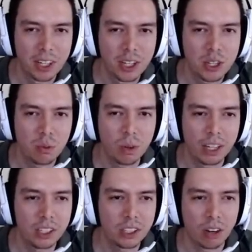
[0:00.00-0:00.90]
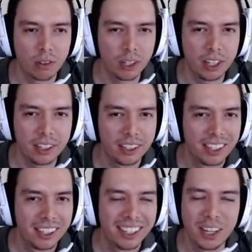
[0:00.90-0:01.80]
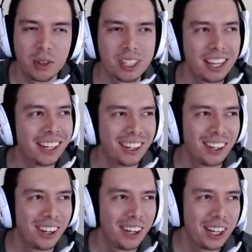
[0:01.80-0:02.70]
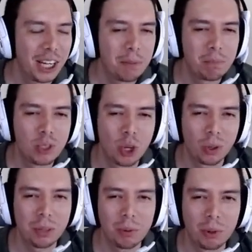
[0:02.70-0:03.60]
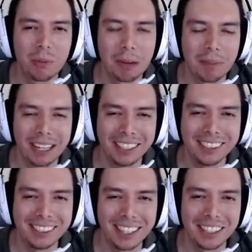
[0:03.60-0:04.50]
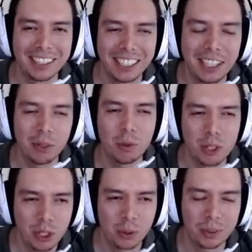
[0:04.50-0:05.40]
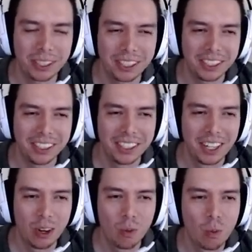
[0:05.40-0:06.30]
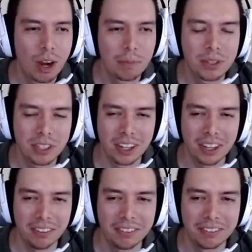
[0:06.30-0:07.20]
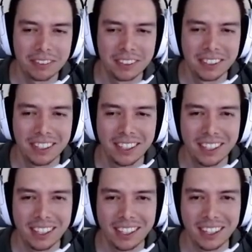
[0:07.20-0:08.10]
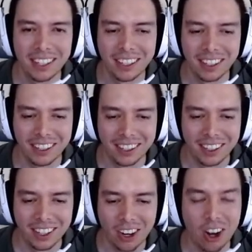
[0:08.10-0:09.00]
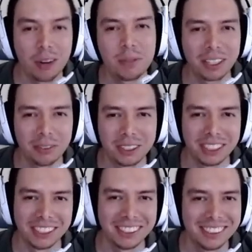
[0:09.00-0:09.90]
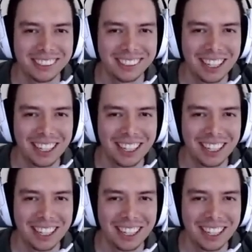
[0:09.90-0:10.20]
Because when I discovered it, it was like, it totally blew my mind that he was doing web stuff on Objective-C.